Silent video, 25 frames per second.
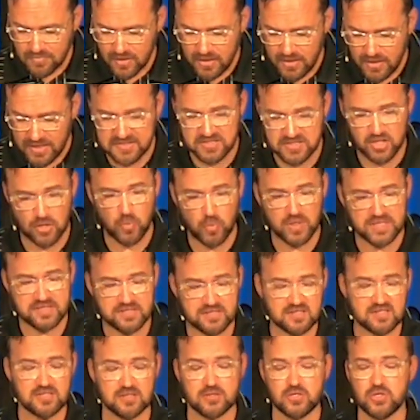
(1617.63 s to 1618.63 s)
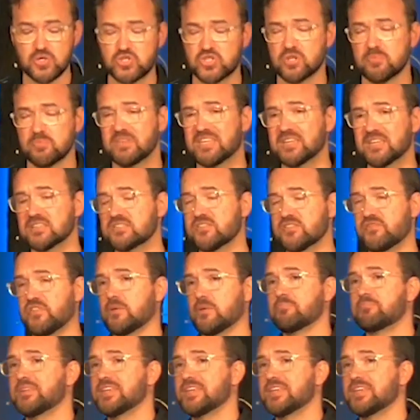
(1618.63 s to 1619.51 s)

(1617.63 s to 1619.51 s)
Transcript: And so what's the solution? Because if I'm